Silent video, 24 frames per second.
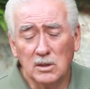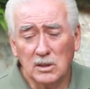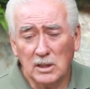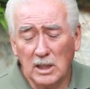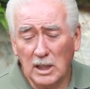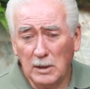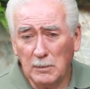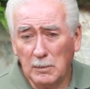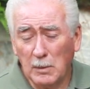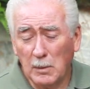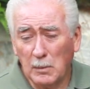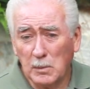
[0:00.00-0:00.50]

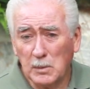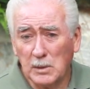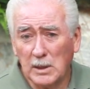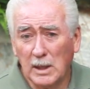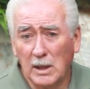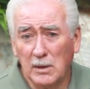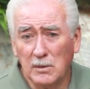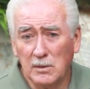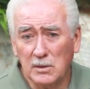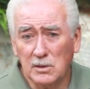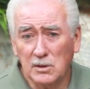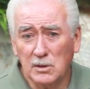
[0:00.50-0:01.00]
keep up with
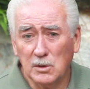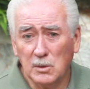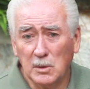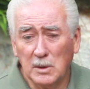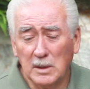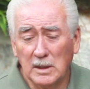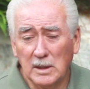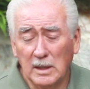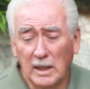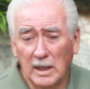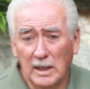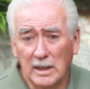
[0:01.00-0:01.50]
how they're
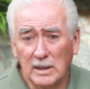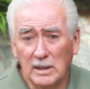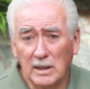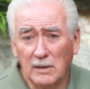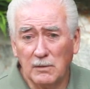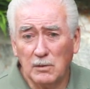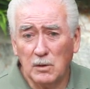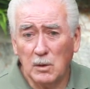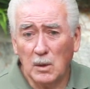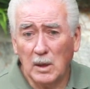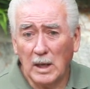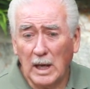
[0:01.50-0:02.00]
doing, and
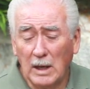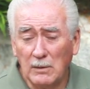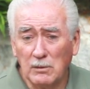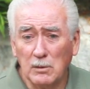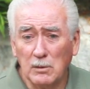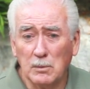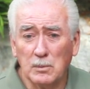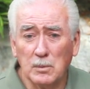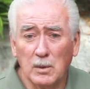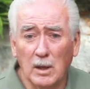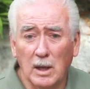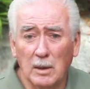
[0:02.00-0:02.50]
if you have
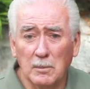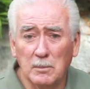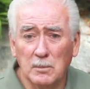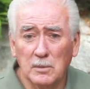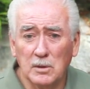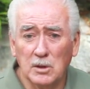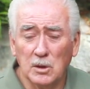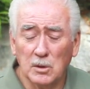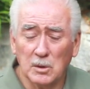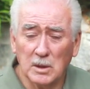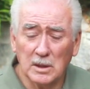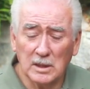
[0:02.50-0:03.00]
a
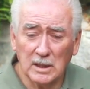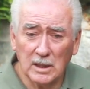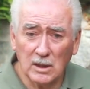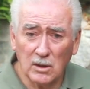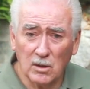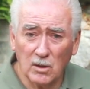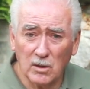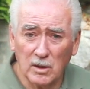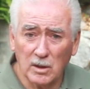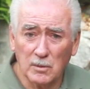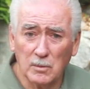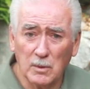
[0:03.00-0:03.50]
problem, you can get
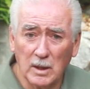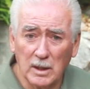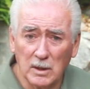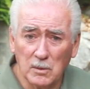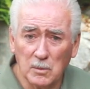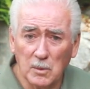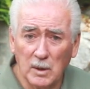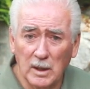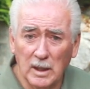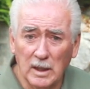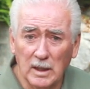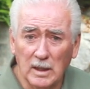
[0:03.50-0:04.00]
on it right
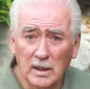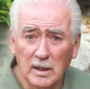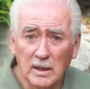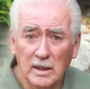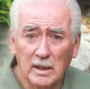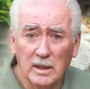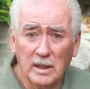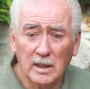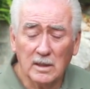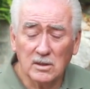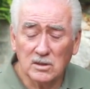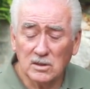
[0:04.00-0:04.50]
away
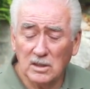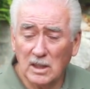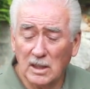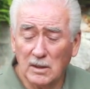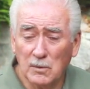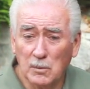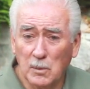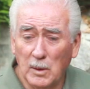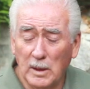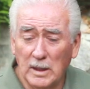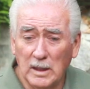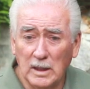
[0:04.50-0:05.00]
instead
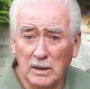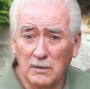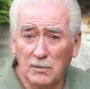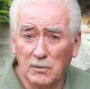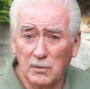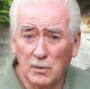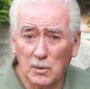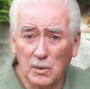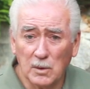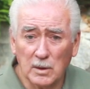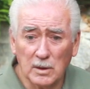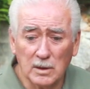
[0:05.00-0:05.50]
of waiting
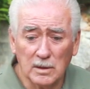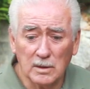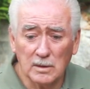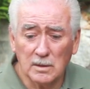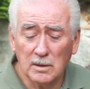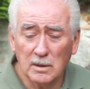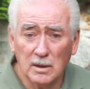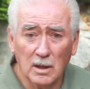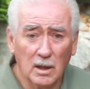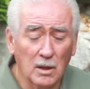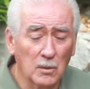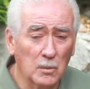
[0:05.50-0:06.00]
for
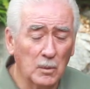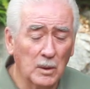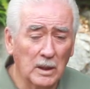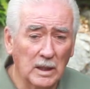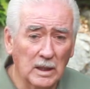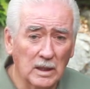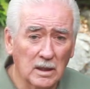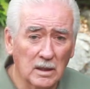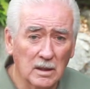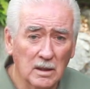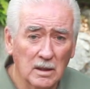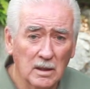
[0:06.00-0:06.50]
a
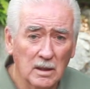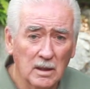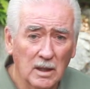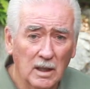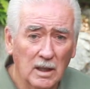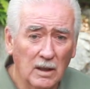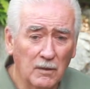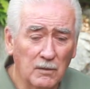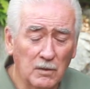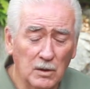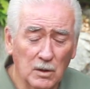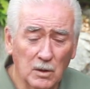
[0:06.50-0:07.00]
week.
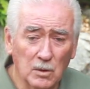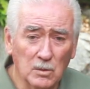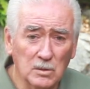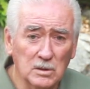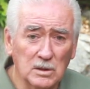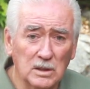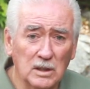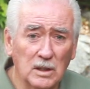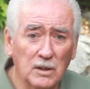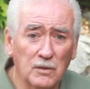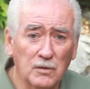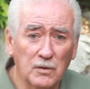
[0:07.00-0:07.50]
If you don't
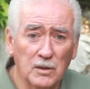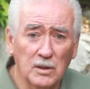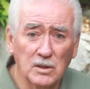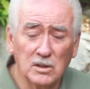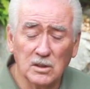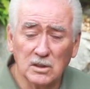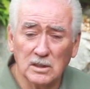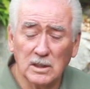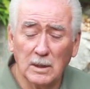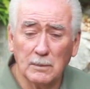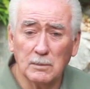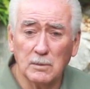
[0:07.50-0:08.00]
see your fish
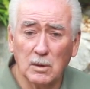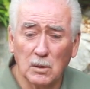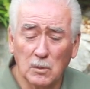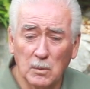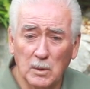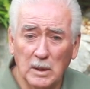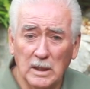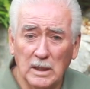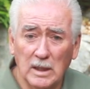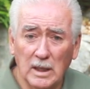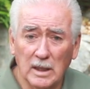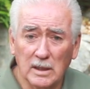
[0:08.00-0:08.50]
except on
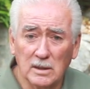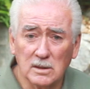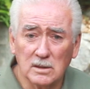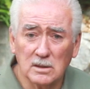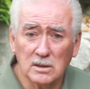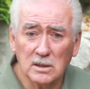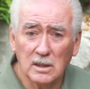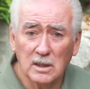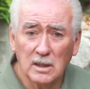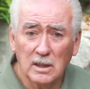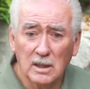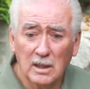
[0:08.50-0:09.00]
weekends,
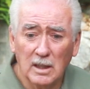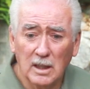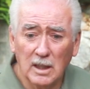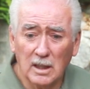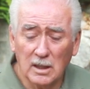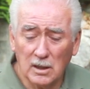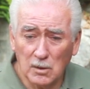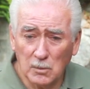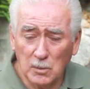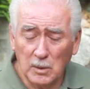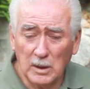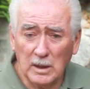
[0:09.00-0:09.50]

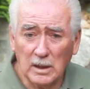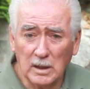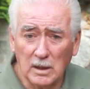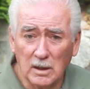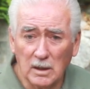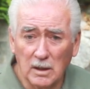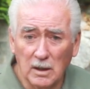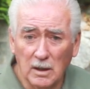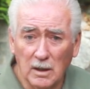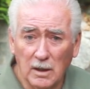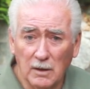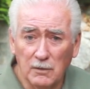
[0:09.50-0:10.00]
in a week,
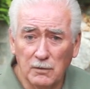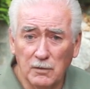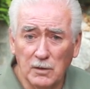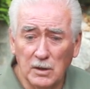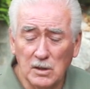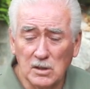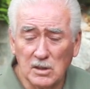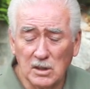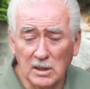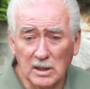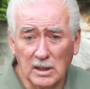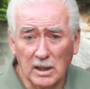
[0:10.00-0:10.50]
a
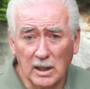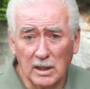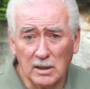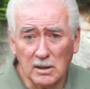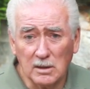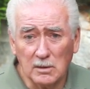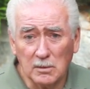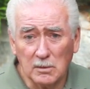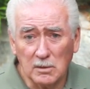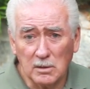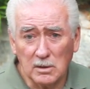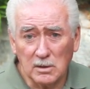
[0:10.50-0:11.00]
fish that got
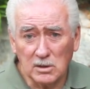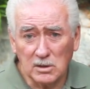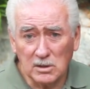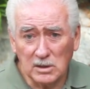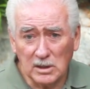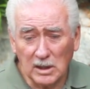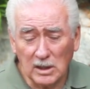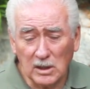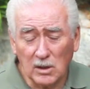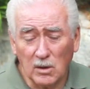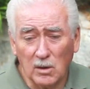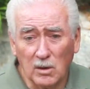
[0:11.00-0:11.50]

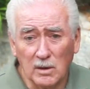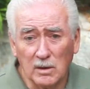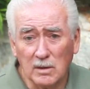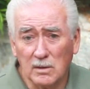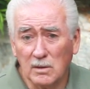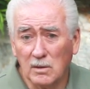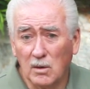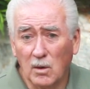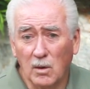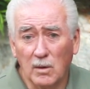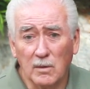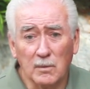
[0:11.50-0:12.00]
sick
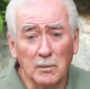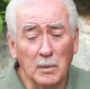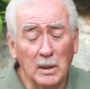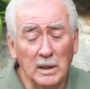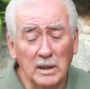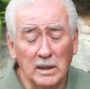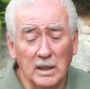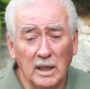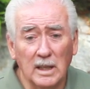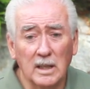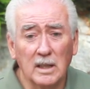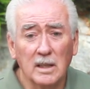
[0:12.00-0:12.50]
on
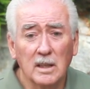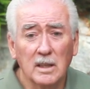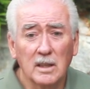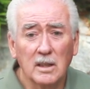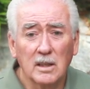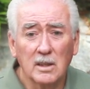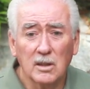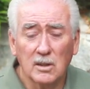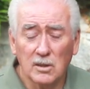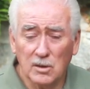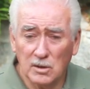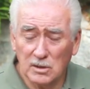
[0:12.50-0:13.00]
Monday
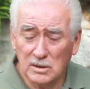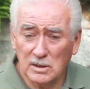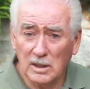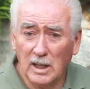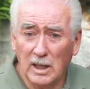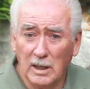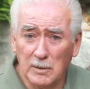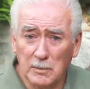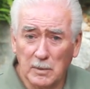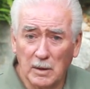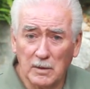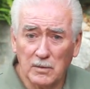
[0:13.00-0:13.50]
could
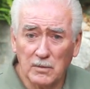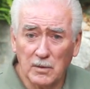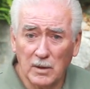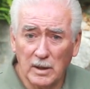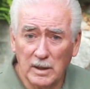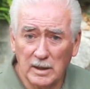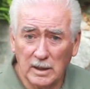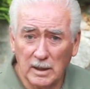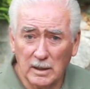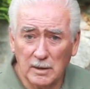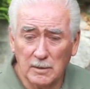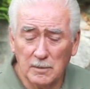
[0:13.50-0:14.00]
die by
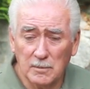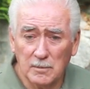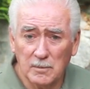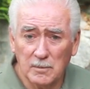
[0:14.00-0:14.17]
Friday.